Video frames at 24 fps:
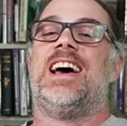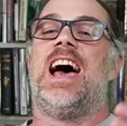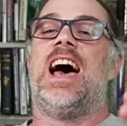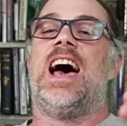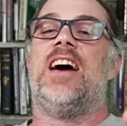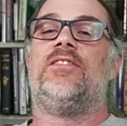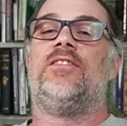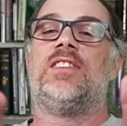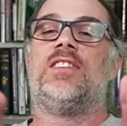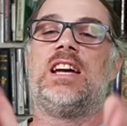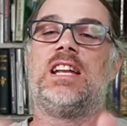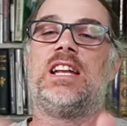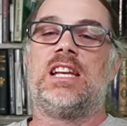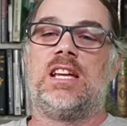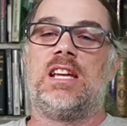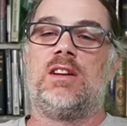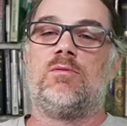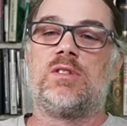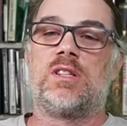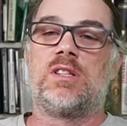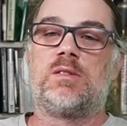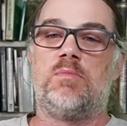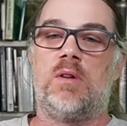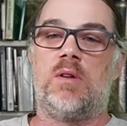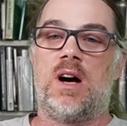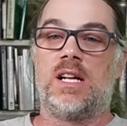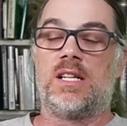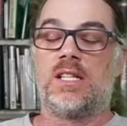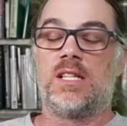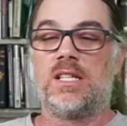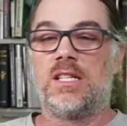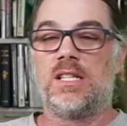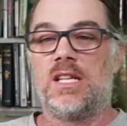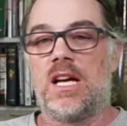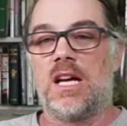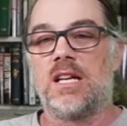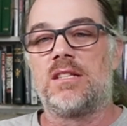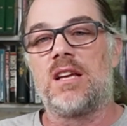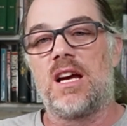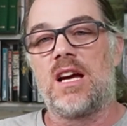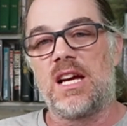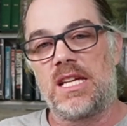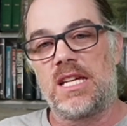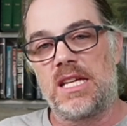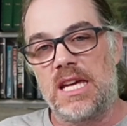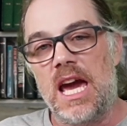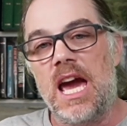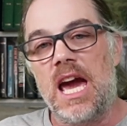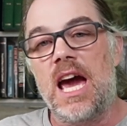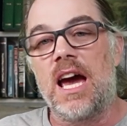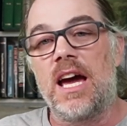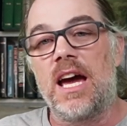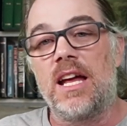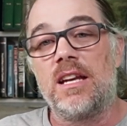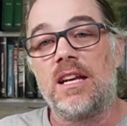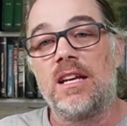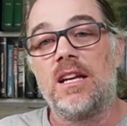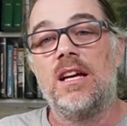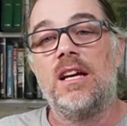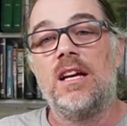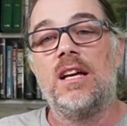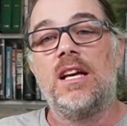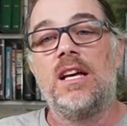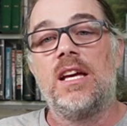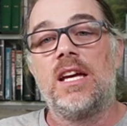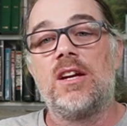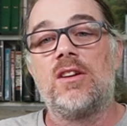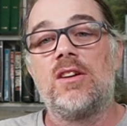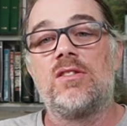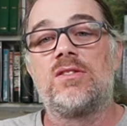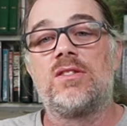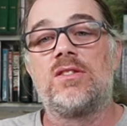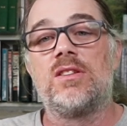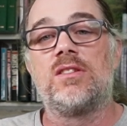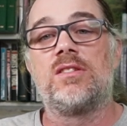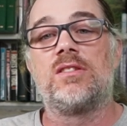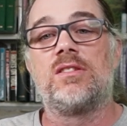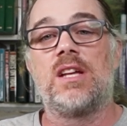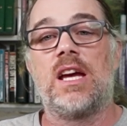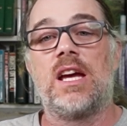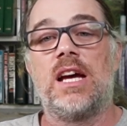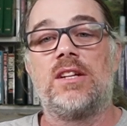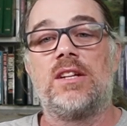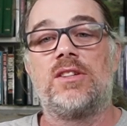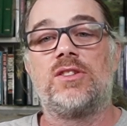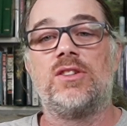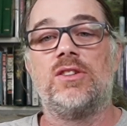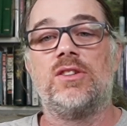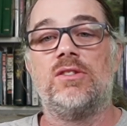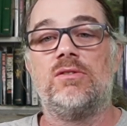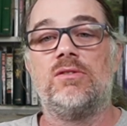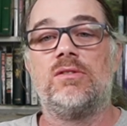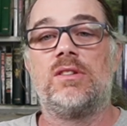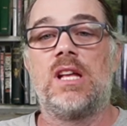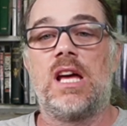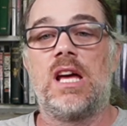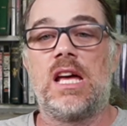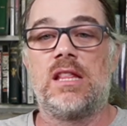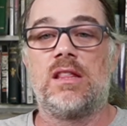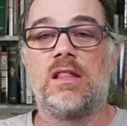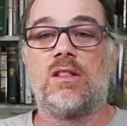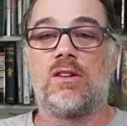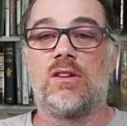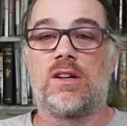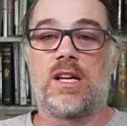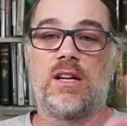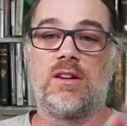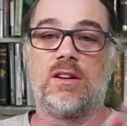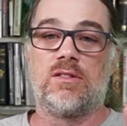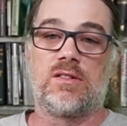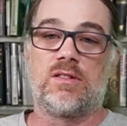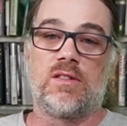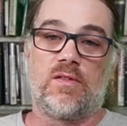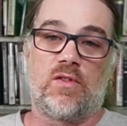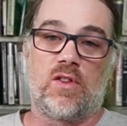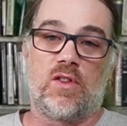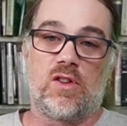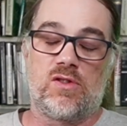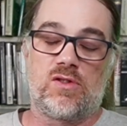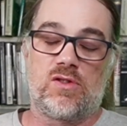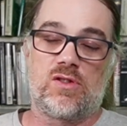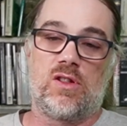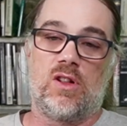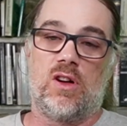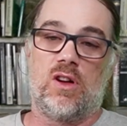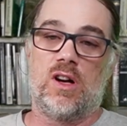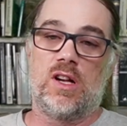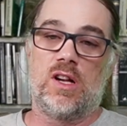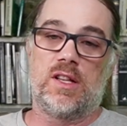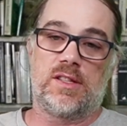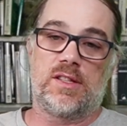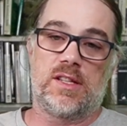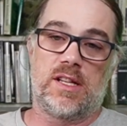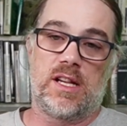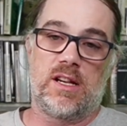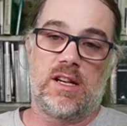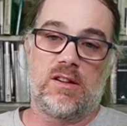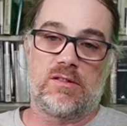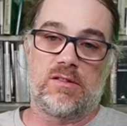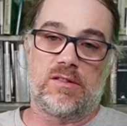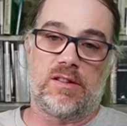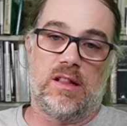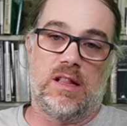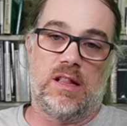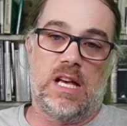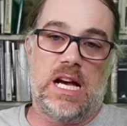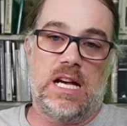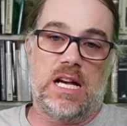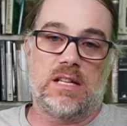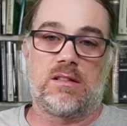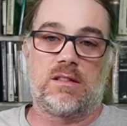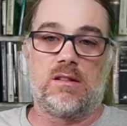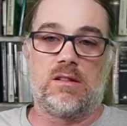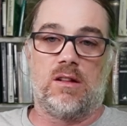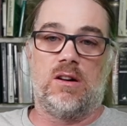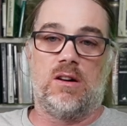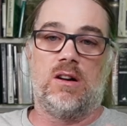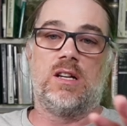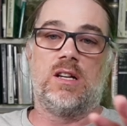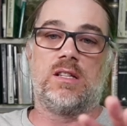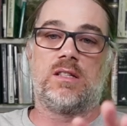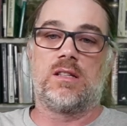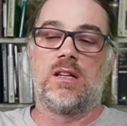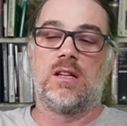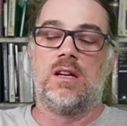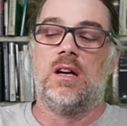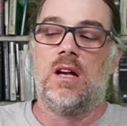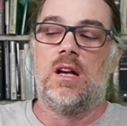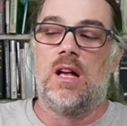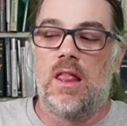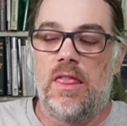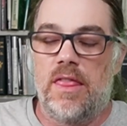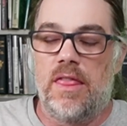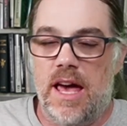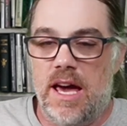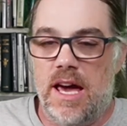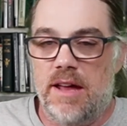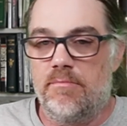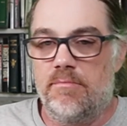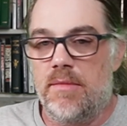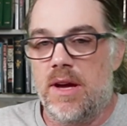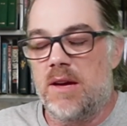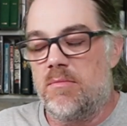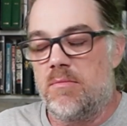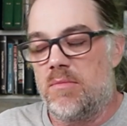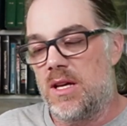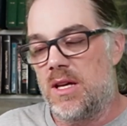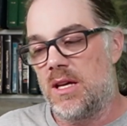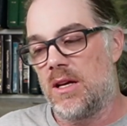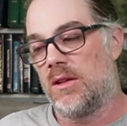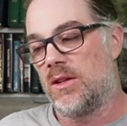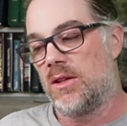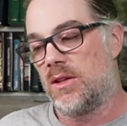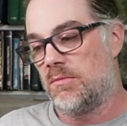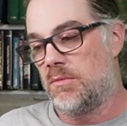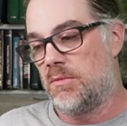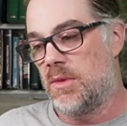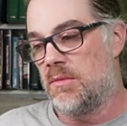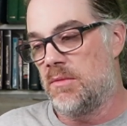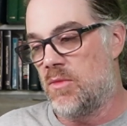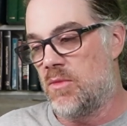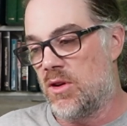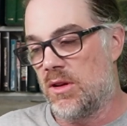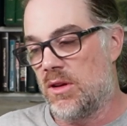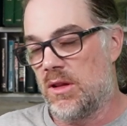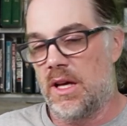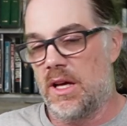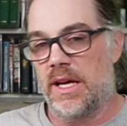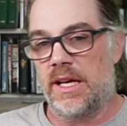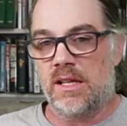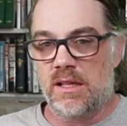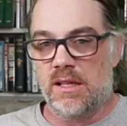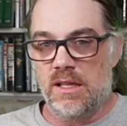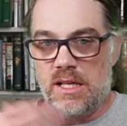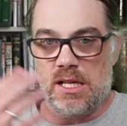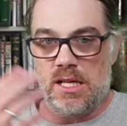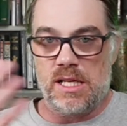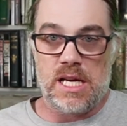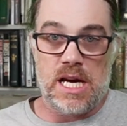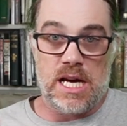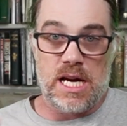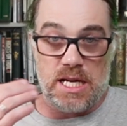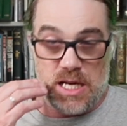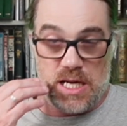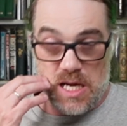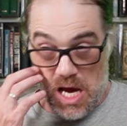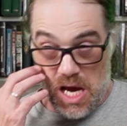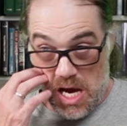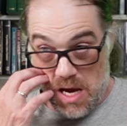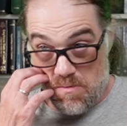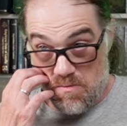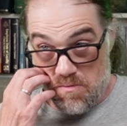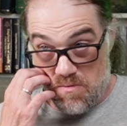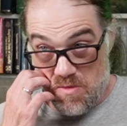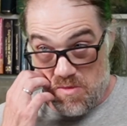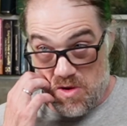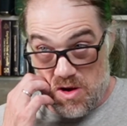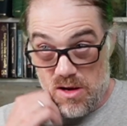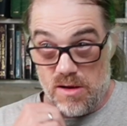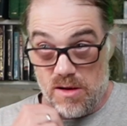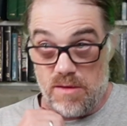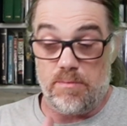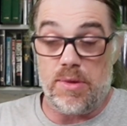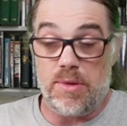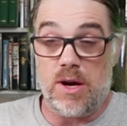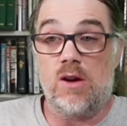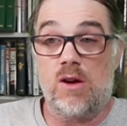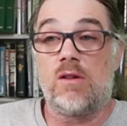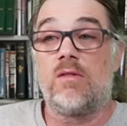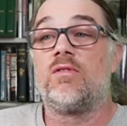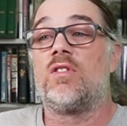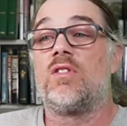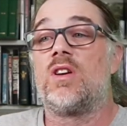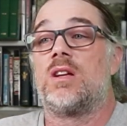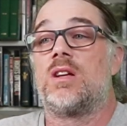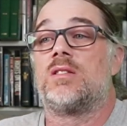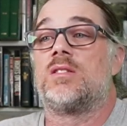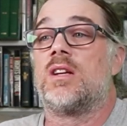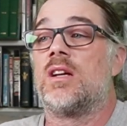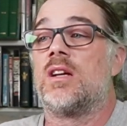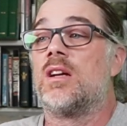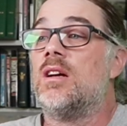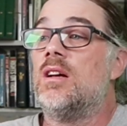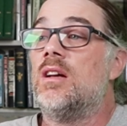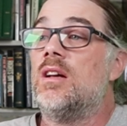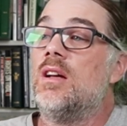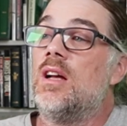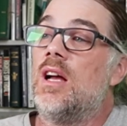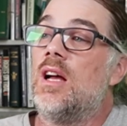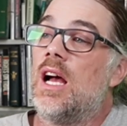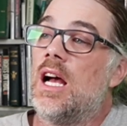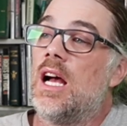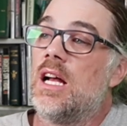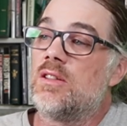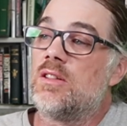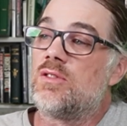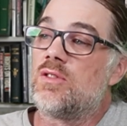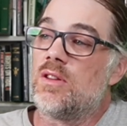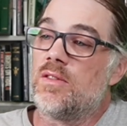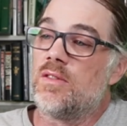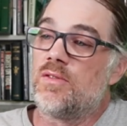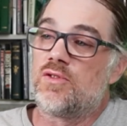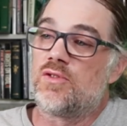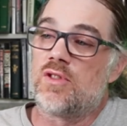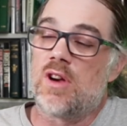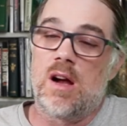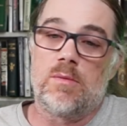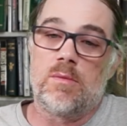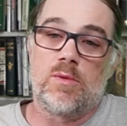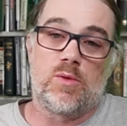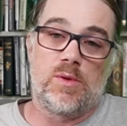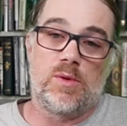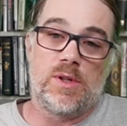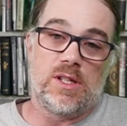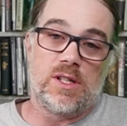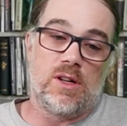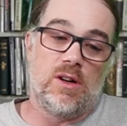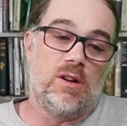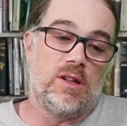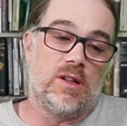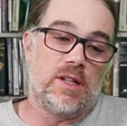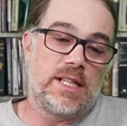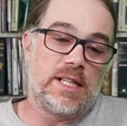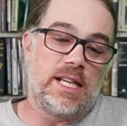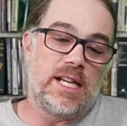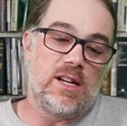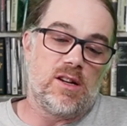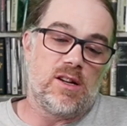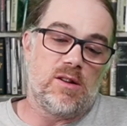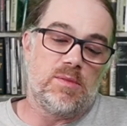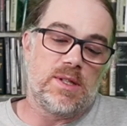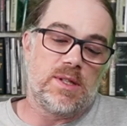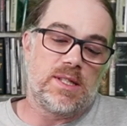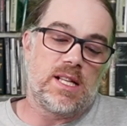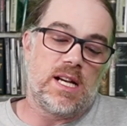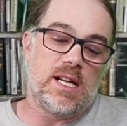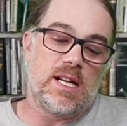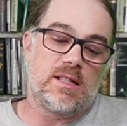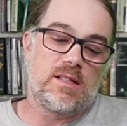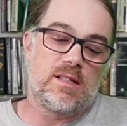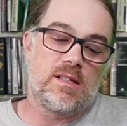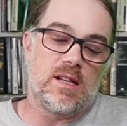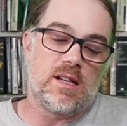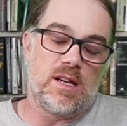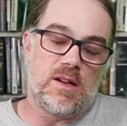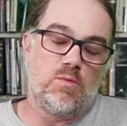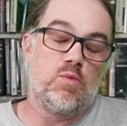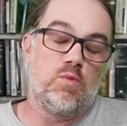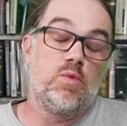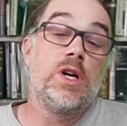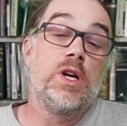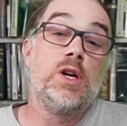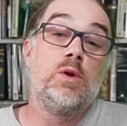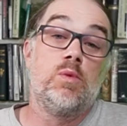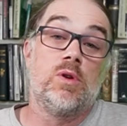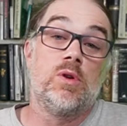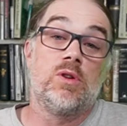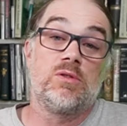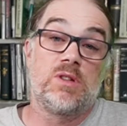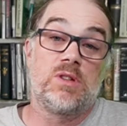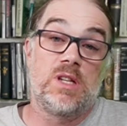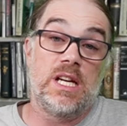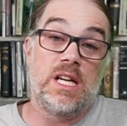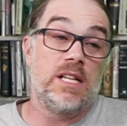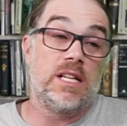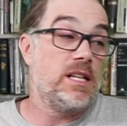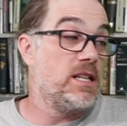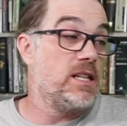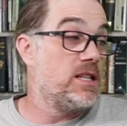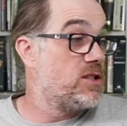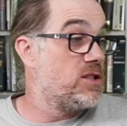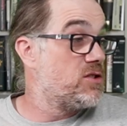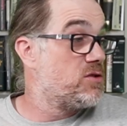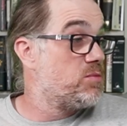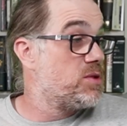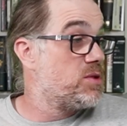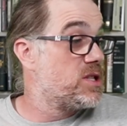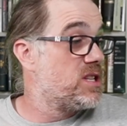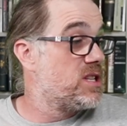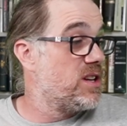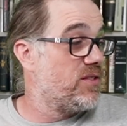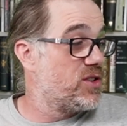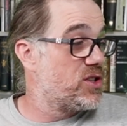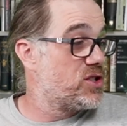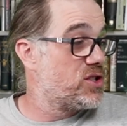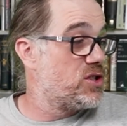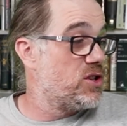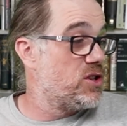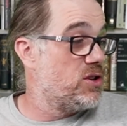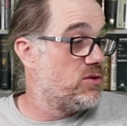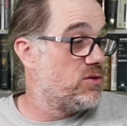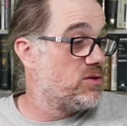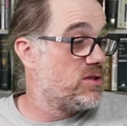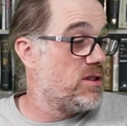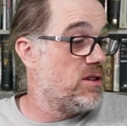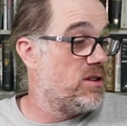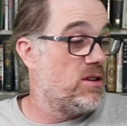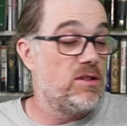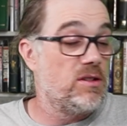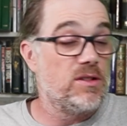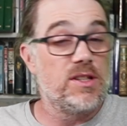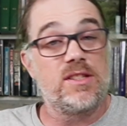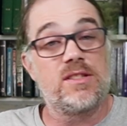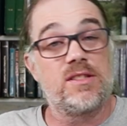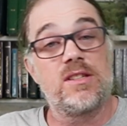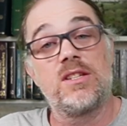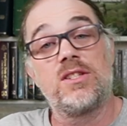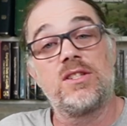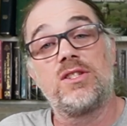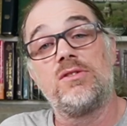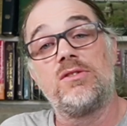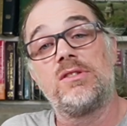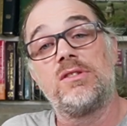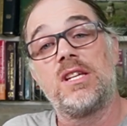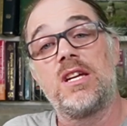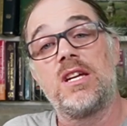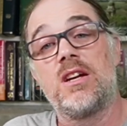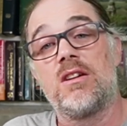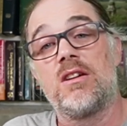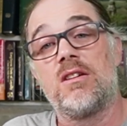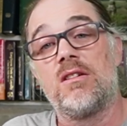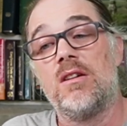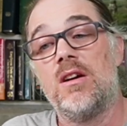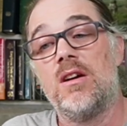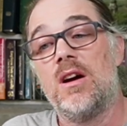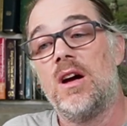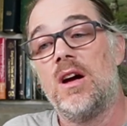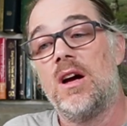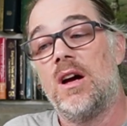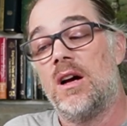And then he responded, yes, I can. Here's this statute, and look, here's the first clause, and here's the last clause. That may be a little bit more likely. Again, I'm paraphrasing and sort of trauma recalling here, but and we will get into specific shows on all these issues here.